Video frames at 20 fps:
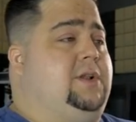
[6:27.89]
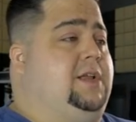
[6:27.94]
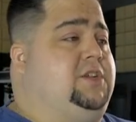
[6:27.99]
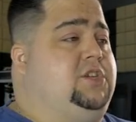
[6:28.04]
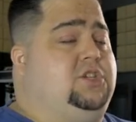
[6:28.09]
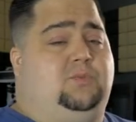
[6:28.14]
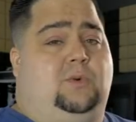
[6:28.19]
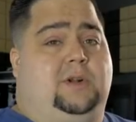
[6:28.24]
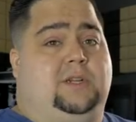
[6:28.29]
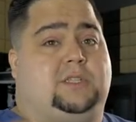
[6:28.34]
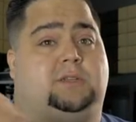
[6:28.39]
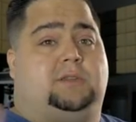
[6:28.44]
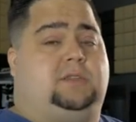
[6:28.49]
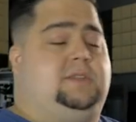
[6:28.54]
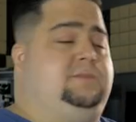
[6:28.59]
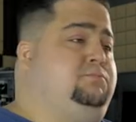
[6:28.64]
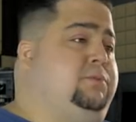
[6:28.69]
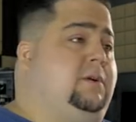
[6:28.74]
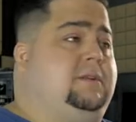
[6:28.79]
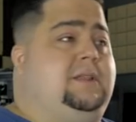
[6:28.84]
I just wanted to
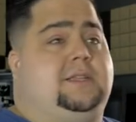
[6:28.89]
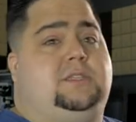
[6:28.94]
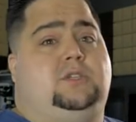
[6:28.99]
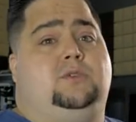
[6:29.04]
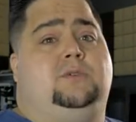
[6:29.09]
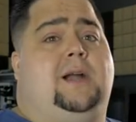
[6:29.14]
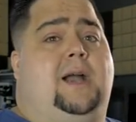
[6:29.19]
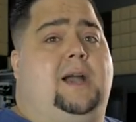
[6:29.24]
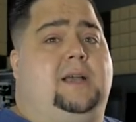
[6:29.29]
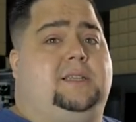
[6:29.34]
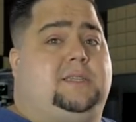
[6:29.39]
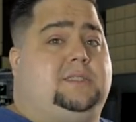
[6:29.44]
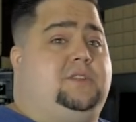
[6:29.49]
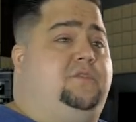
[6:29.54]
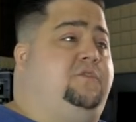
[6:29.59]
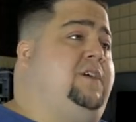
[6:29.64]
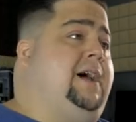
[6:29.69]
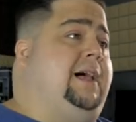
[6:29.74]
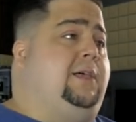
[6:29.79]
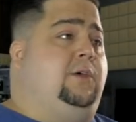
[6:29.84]
bring that to you guys as a
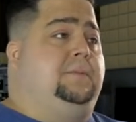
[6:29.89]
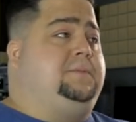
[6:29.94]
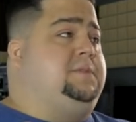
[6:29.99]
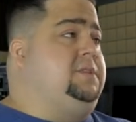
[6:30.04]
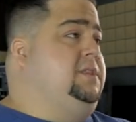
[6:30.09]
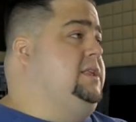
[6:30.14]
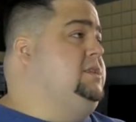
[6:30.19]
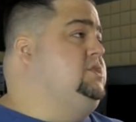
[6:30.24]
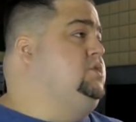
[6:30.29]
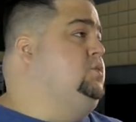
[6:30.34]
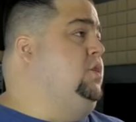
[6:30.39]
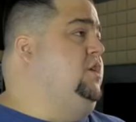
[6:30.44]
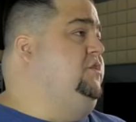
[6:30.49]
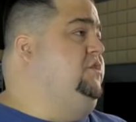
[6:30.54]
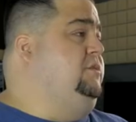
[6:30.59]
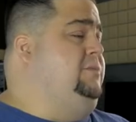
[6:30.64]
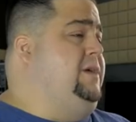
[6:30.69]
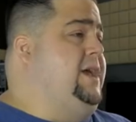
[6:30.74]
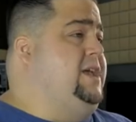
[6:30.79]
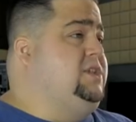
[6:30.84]
follow-up to that story
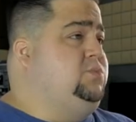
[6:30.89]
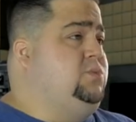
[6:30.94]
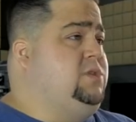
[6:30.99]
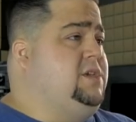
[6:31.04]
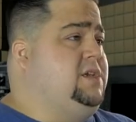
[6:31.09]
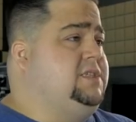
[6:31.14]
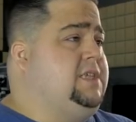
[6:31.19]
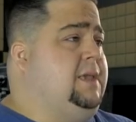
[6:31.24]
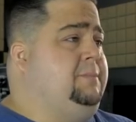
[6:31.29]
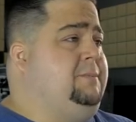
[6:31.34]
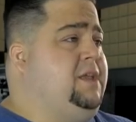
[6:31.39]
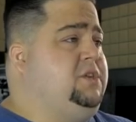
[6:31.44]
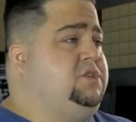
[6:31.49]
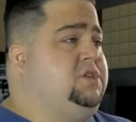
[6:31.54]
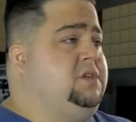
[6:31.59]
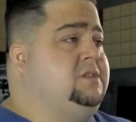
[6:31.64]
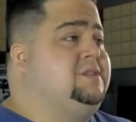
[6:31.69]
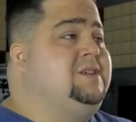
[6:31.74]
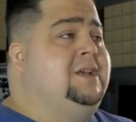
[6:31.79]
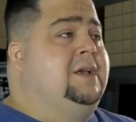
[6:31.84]
from last week, as I
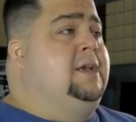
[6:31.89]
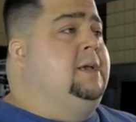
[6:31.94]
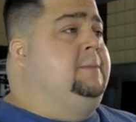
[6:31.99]
mentioned.